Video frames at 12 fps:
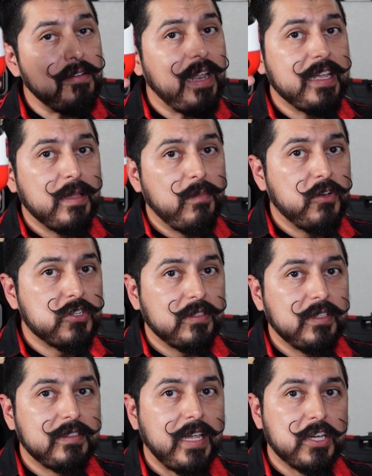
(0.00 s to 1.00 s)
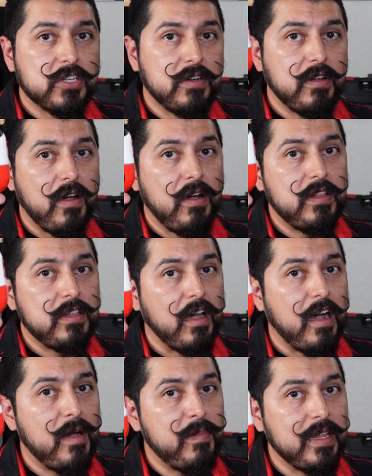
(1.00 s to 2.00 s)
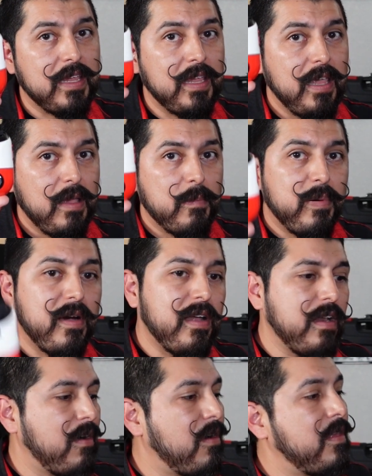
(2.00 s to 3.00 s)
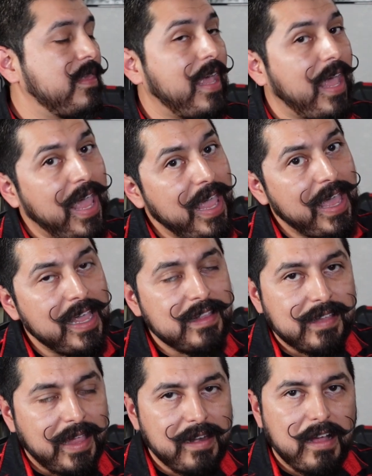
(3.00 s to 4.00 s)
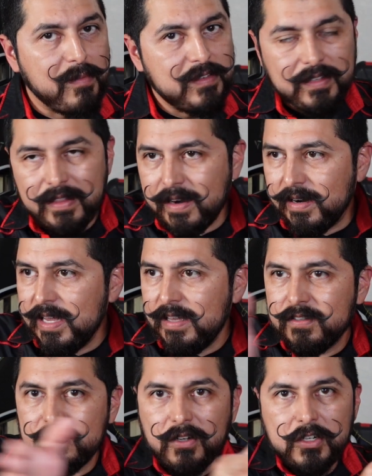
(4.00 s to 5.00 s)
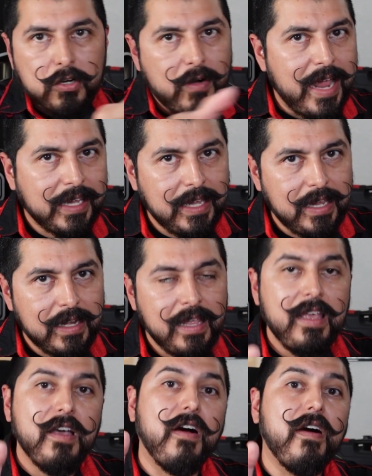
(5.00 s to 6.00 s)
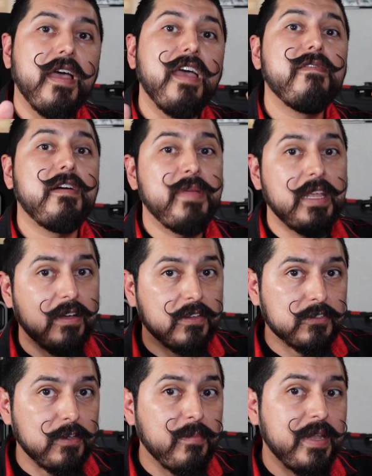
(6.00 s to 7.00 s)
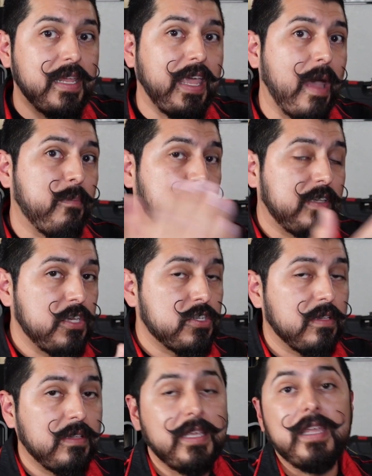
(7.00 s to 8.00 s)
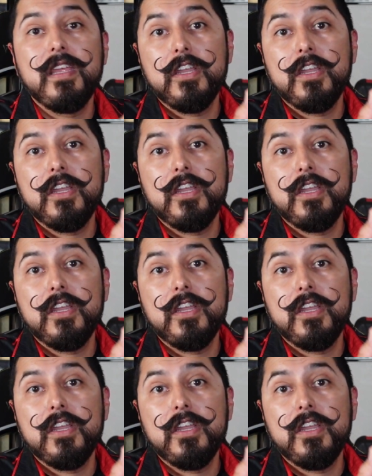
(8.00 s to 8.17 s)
of like the motion detection on the Omni, but on the A810, obviously there is no tracking. However, because somebody can potentially